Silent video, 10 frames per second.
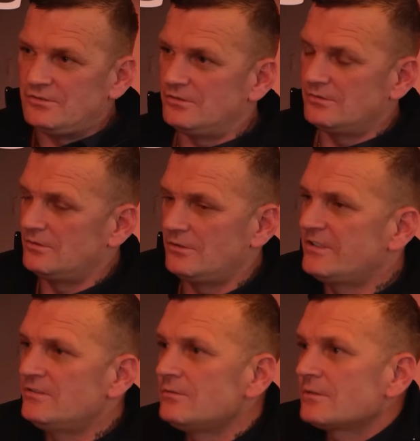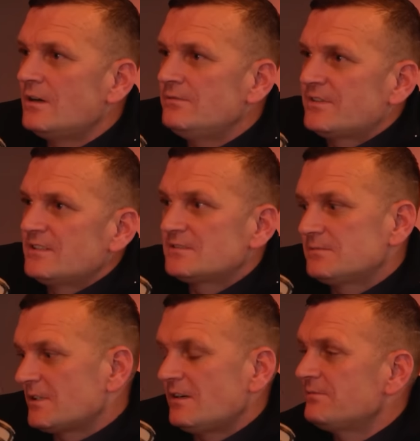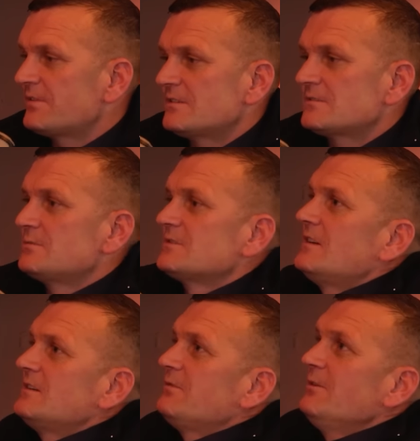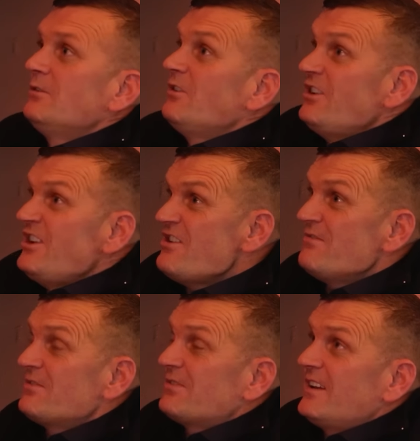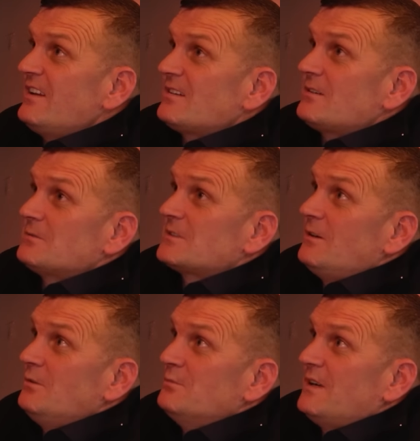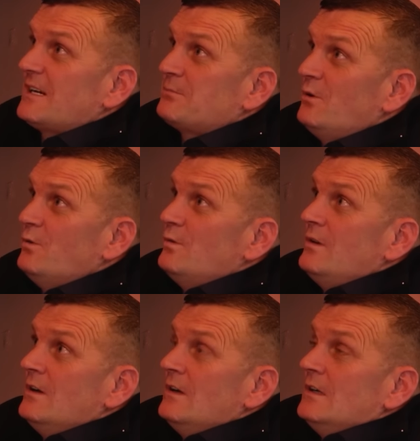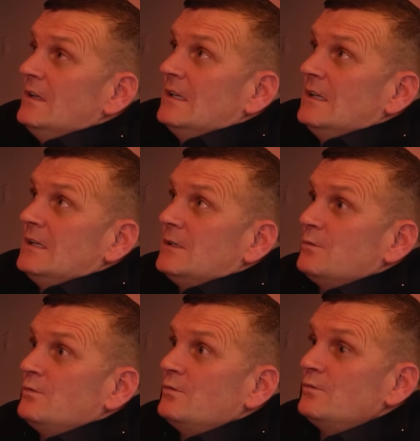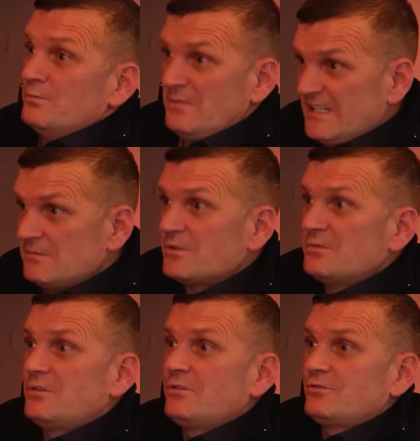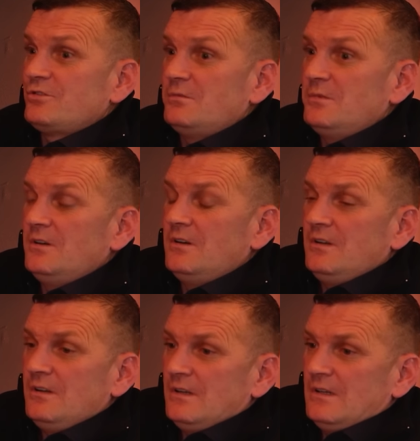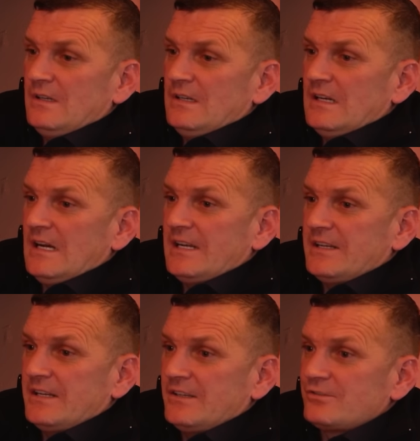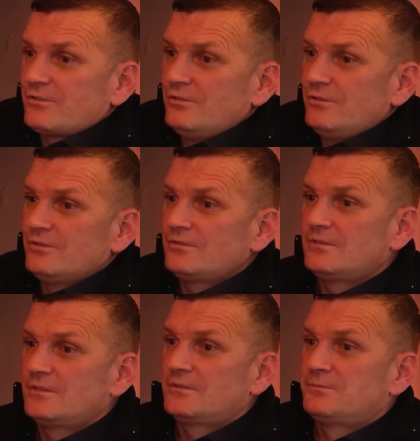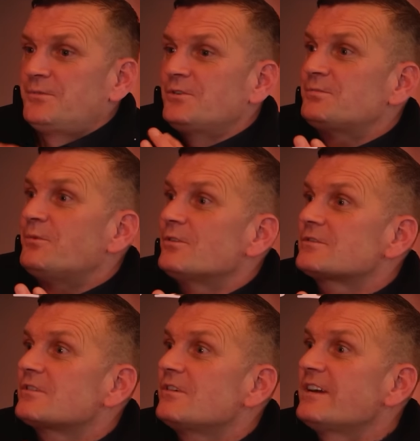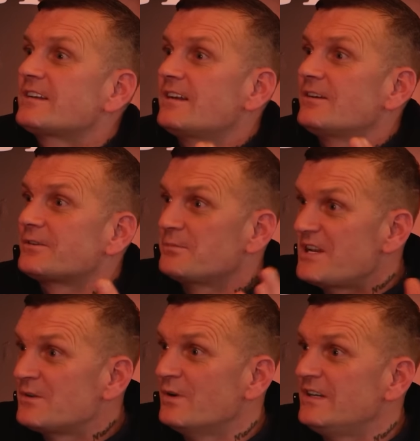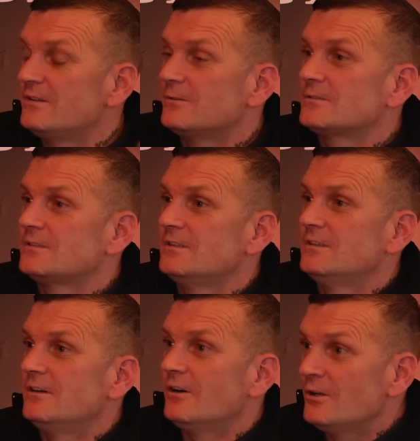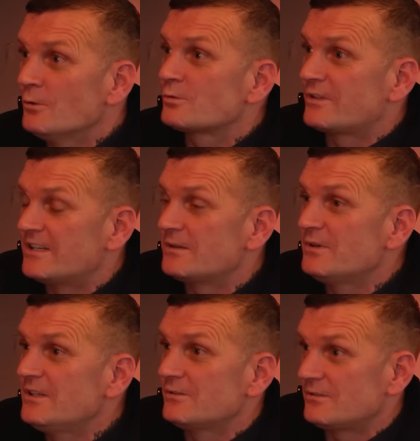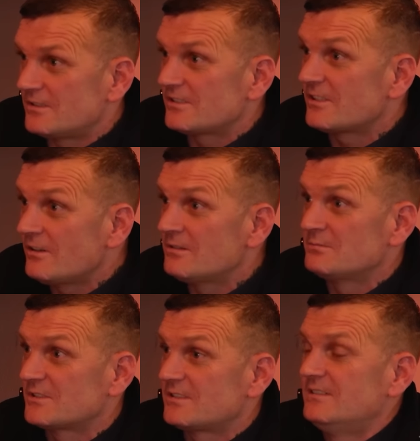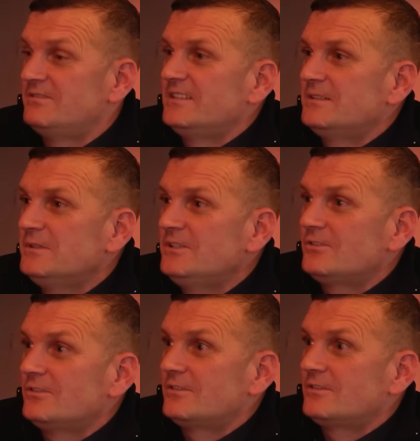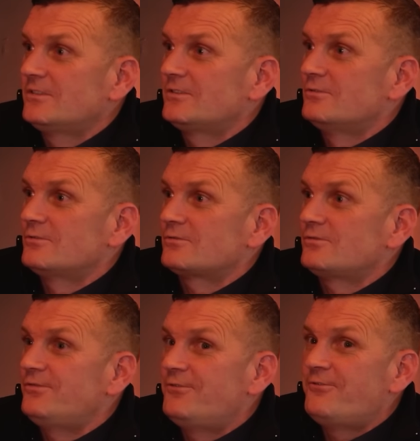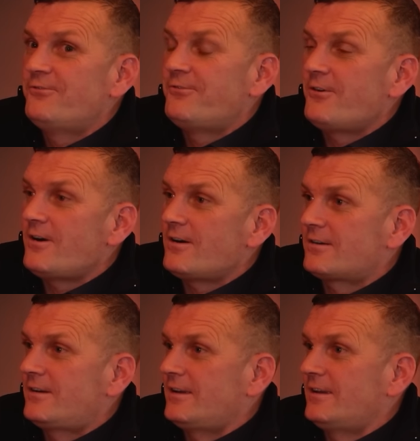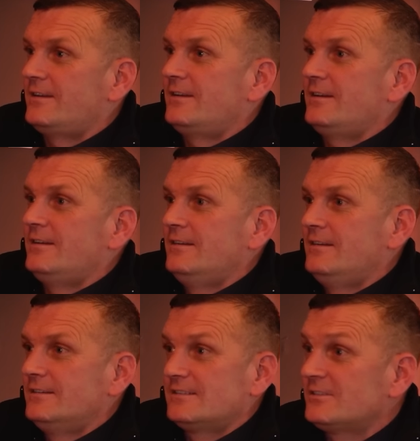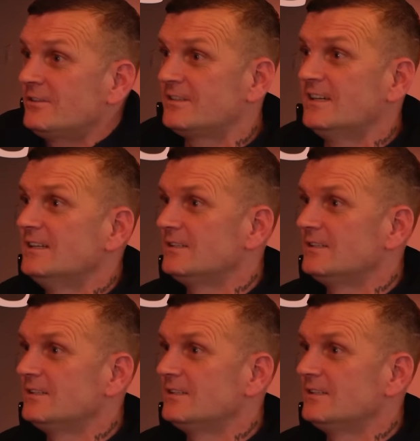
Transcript: no, no. I'd no confidence. My confidence was on the floor. I never forget it. I was down Blackpool. Me and my brother John Paul, and uh, you know, by Sports Direct, they are the big windows I looked in the window and I saw myself in the window and I goes, fucking hell. It's like,